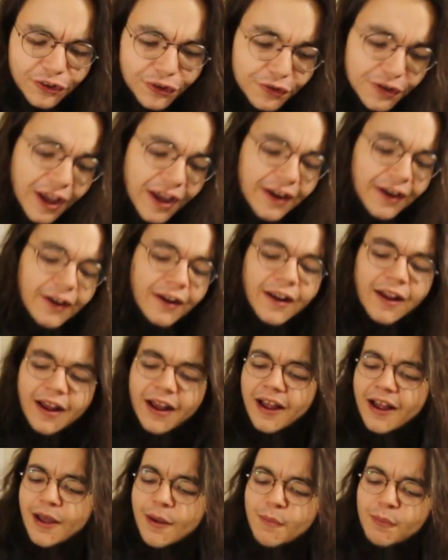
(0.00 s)
Today,
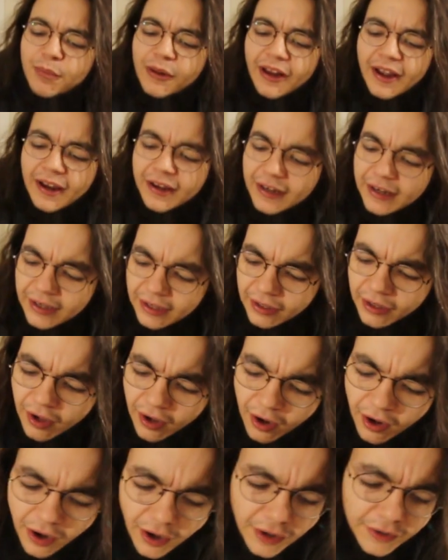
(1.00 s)
I am playing
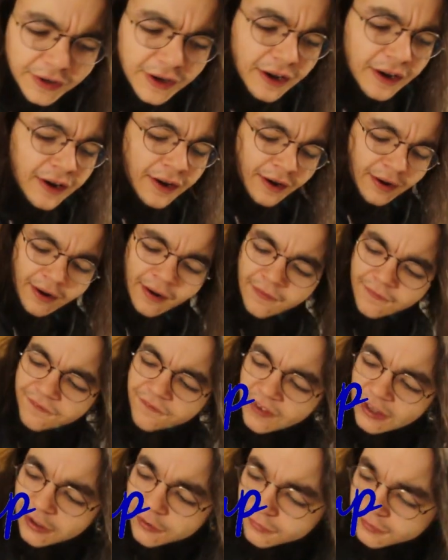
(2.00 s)
on a
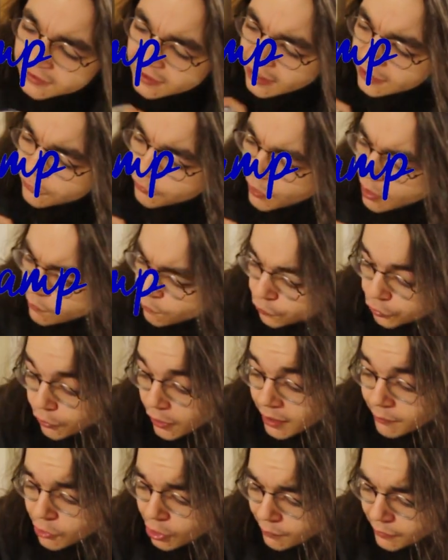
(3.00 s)
Finger Jam
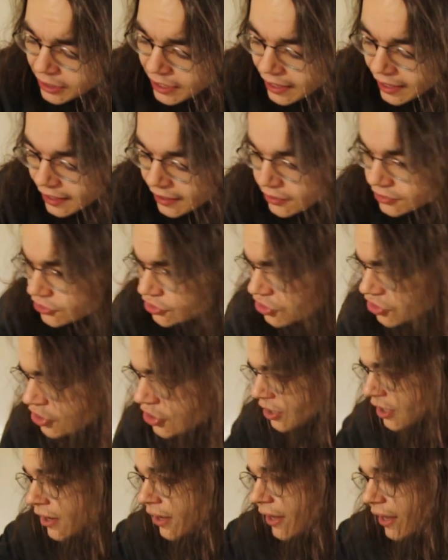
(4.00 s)
Premium
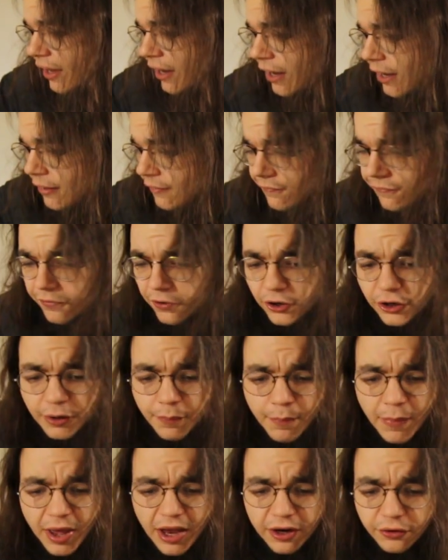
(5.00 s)
Ledge. And for the
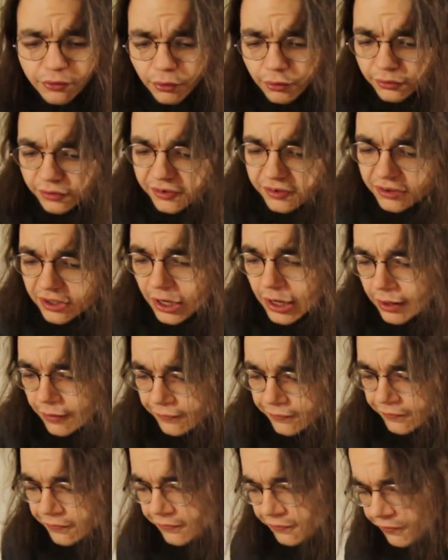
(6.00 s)
manual
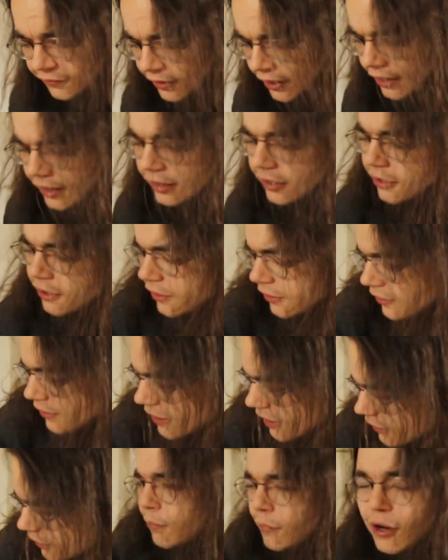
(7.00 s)
stuff, I got
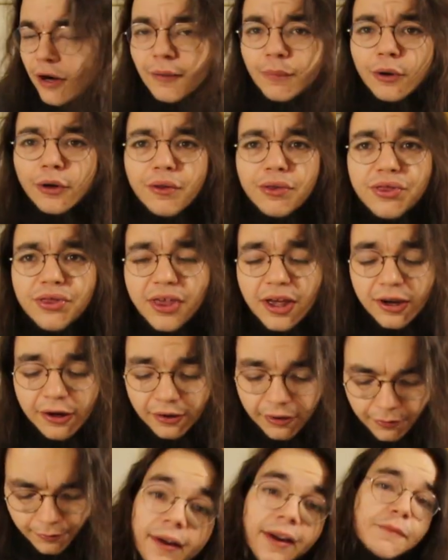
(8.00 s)
that marble
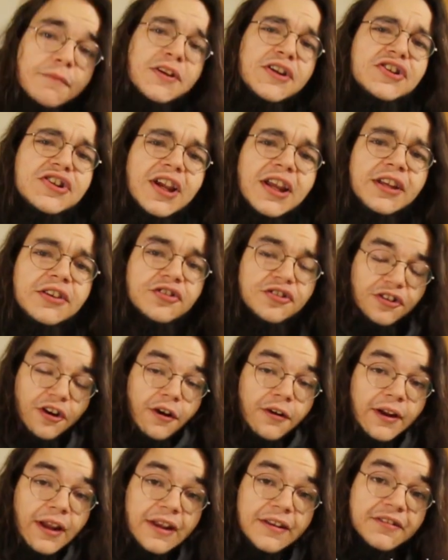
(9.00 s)
thing. Let me change
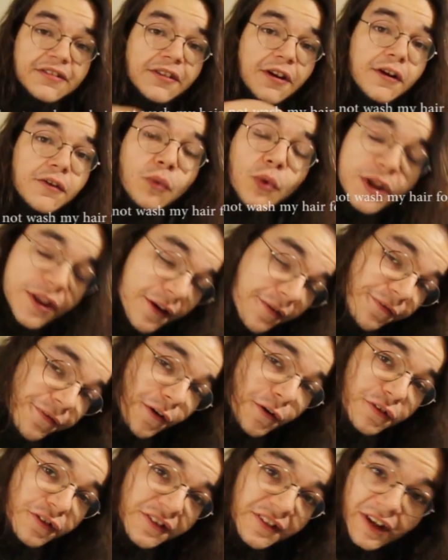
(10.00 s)
shirt and start with the
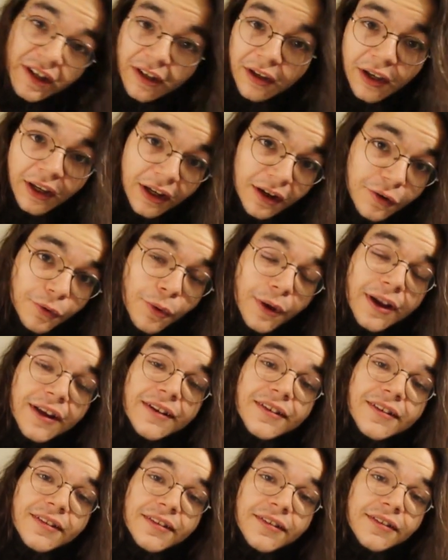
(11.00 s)
first trick
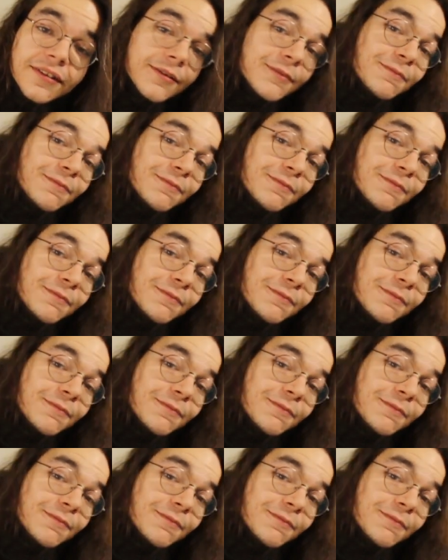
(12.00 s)
request.